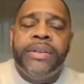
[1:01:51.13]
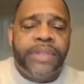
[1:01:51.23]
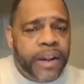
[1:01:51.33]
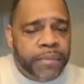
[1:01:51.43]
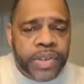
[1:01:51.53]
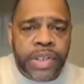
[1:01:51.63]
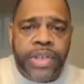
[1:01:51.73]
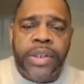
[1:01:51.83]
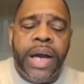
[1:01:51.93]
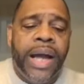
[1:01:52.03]
Stay in
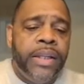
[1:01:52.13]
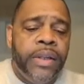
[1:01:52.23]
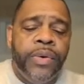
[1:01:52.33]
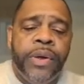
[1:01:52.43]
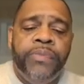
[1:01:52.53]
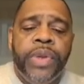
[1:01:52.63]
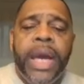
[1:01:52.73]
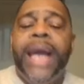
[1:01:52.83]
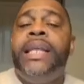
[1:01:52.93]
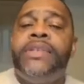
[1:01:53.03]
position. Hallelujah.
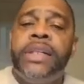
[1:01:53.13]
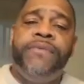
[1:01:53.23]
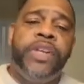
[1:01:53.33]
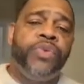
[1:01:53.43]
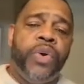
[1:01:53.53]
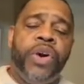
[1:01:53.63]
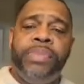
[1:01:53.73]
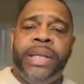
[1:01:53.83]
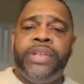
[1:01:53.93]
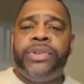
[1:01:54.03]
Hey, listen, if this word
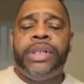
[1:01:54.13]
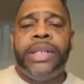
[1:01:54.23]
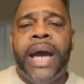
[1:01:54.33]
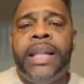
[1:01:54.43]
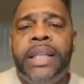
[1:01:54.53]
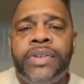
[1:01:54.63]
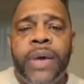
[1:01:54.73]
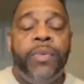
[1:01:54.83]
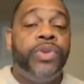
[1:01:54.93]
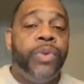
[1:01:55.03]
blessed you tonight, listen,
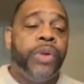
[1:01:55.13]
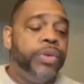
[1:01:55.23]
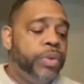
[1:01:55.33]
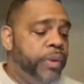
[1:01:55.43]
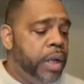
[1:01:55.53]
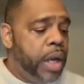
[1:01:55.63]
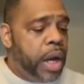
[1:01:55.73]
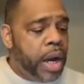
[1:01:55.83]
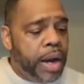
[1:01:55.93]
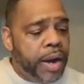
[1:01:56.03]
I want you all to
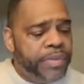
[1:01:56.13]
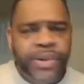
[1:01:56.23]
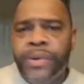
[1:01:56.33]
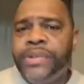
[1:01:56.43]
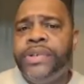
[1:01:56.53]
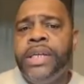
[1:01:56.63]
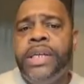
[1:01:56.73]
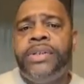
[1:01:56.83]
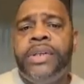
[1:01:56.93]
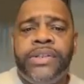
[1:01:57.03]
uh, sow a seed
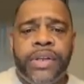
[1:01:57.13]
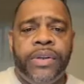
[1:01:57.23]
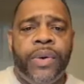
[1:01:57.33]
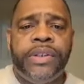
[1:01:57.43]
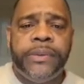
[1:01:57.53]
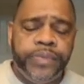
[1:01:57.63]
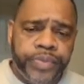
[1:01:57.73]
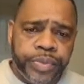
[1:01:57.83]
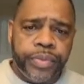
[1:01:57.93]
into this anointing.